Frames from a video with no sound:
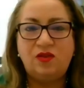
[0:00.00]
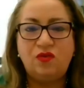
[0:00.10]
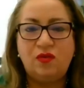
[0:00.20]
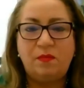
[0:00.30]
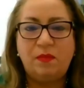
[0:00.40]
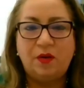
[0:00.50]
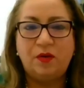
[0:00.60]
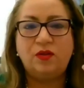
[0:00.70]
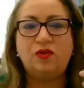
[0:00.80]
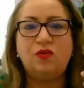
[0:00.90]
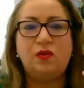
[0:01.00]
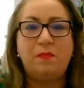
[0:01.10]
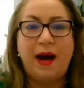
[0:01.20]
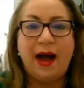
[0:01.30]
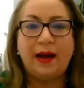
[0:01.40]
to the mirror to the
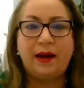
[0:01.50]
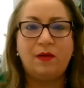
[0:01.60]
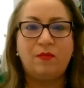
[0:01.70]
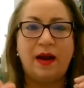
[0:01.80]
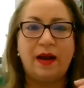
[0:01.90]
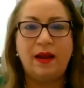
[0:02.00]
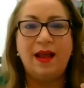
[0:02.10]
back, right?